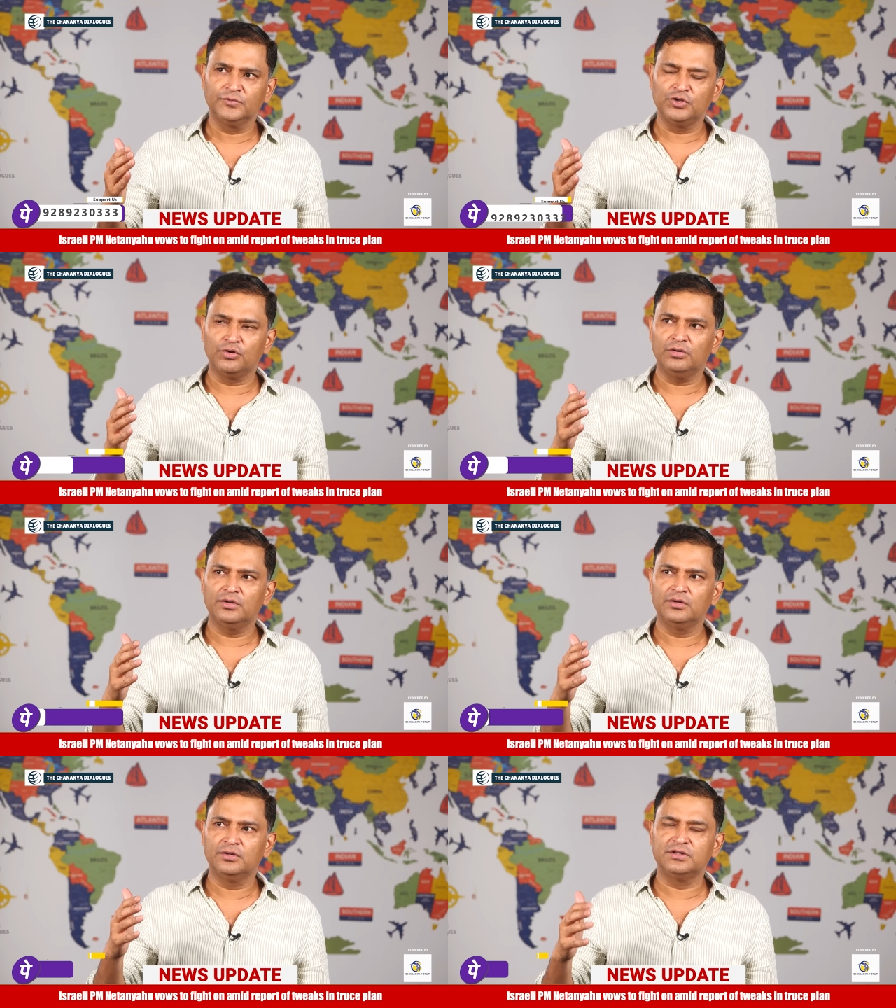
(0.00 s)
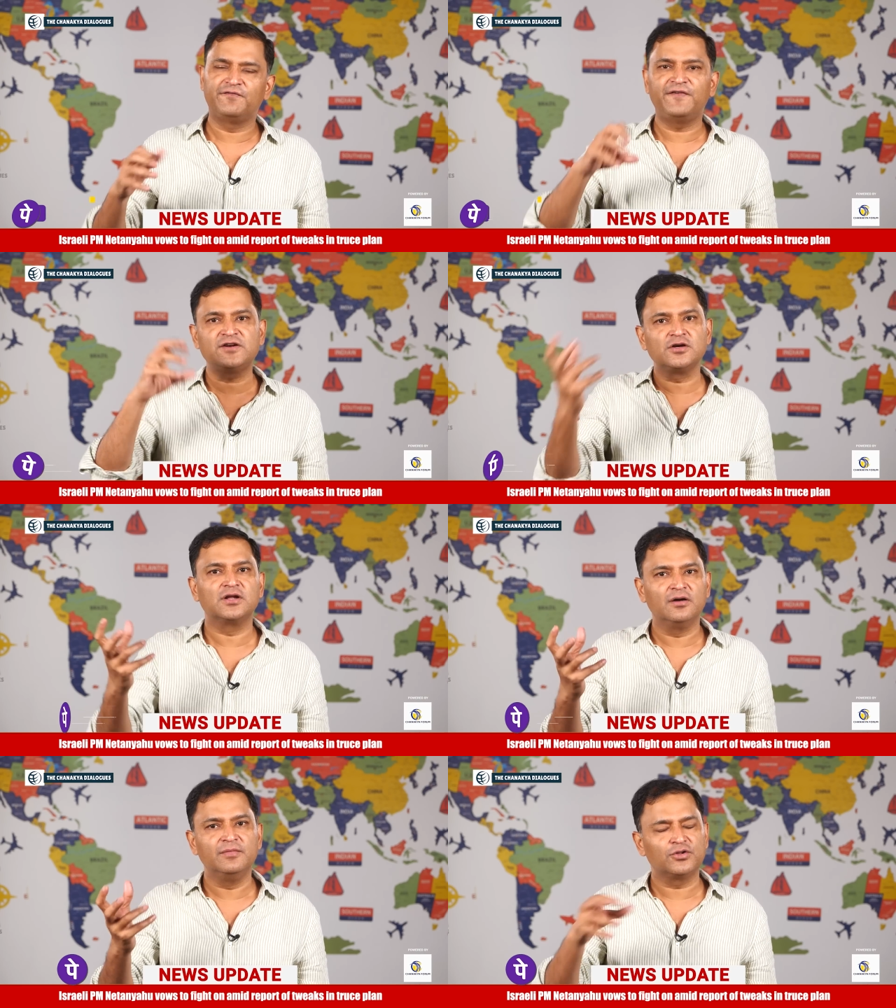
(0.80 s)
the federal
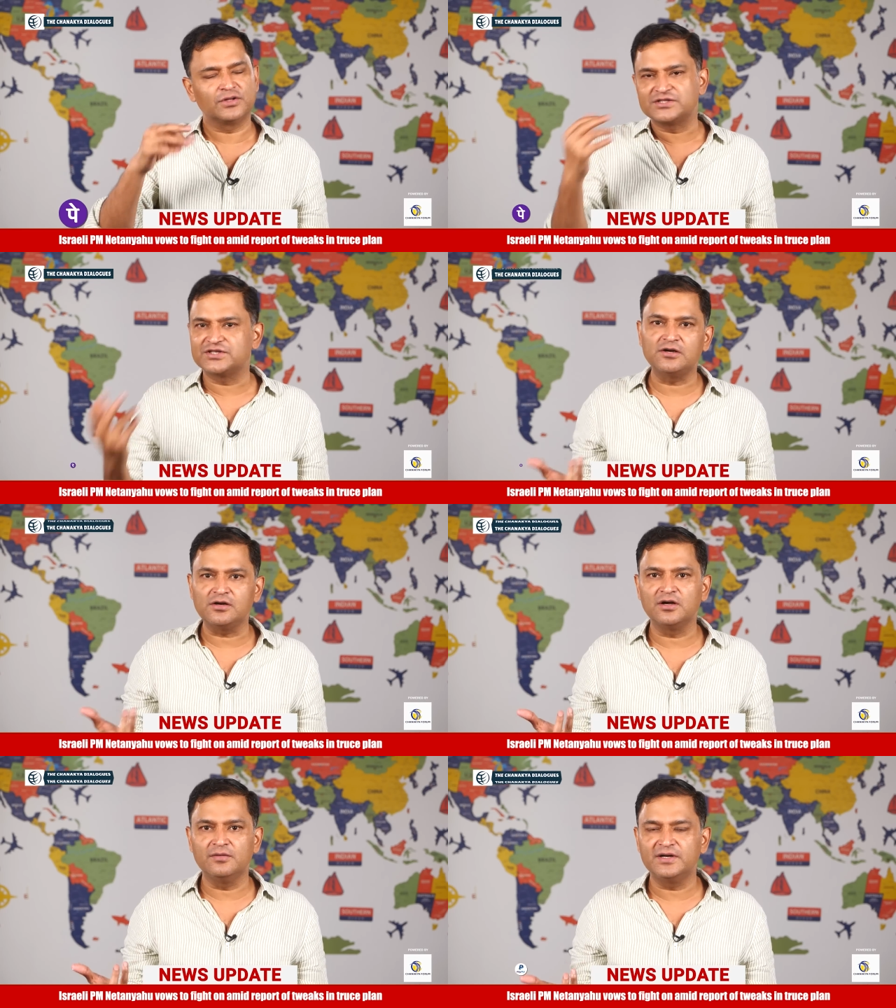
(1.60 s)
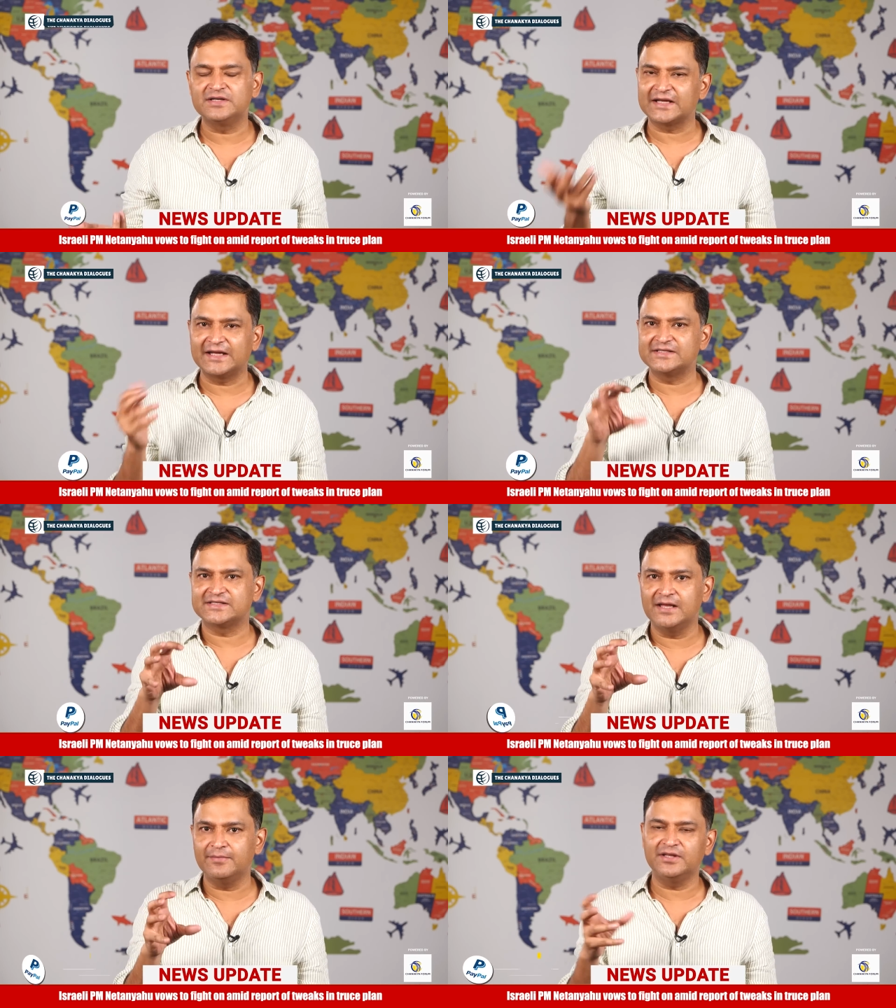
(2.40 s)
government or the central government is
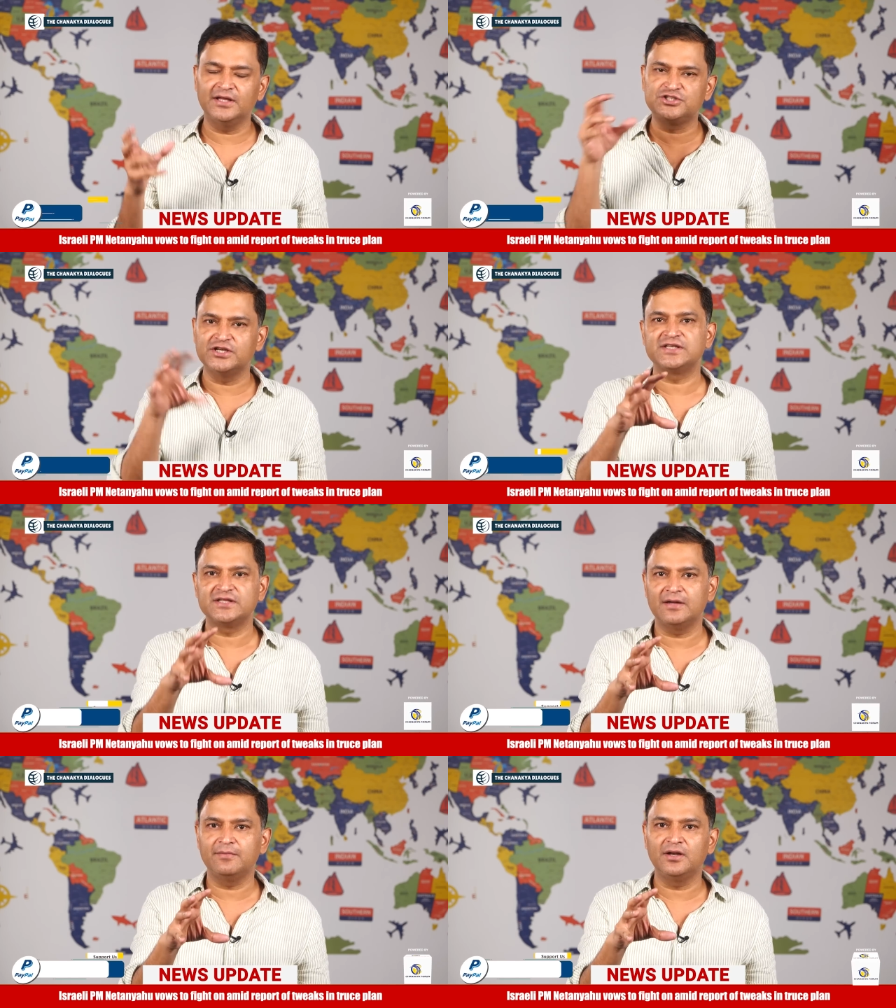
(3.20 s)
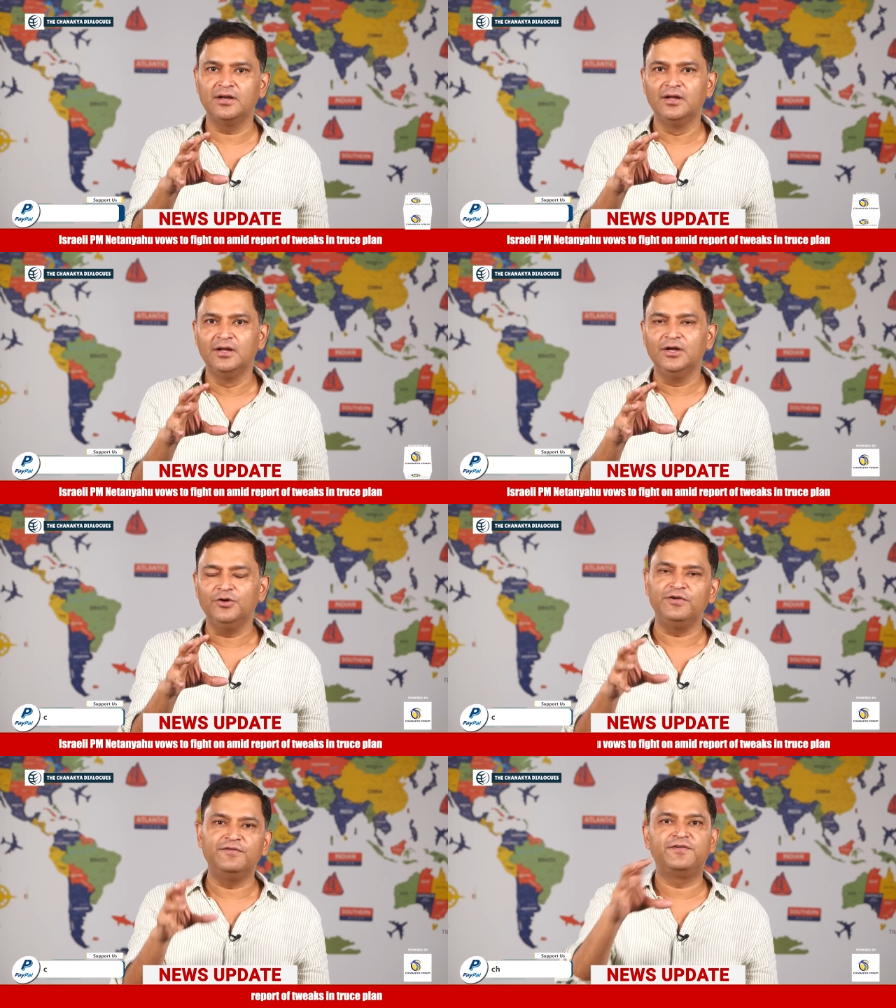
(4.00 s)
against them and they're chasing them, and
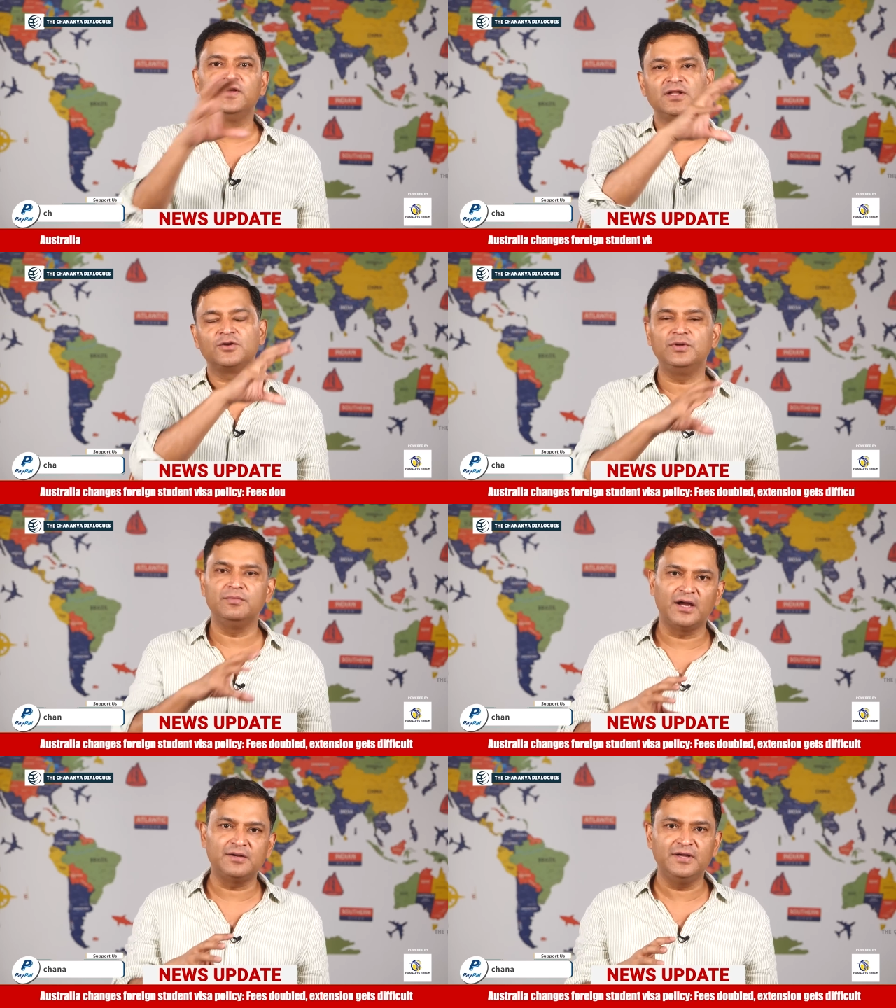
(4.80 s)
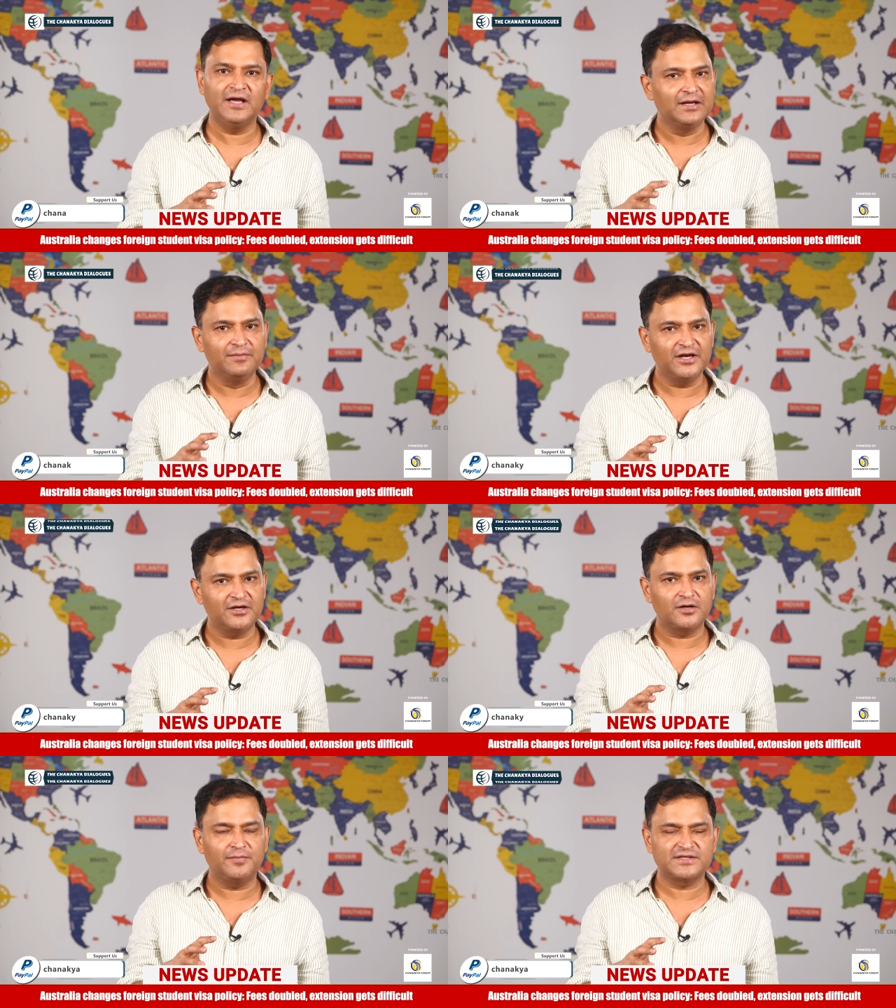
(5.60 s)
we fear that we might be
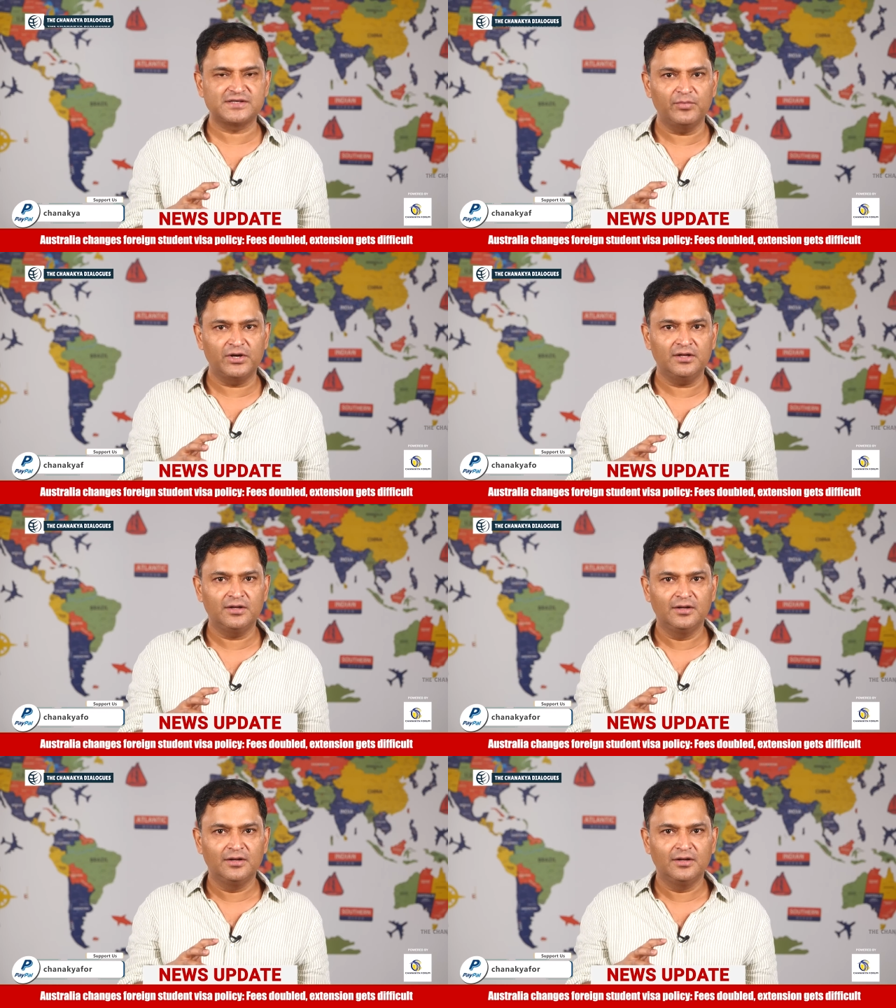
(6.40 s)
eliminated by somebody.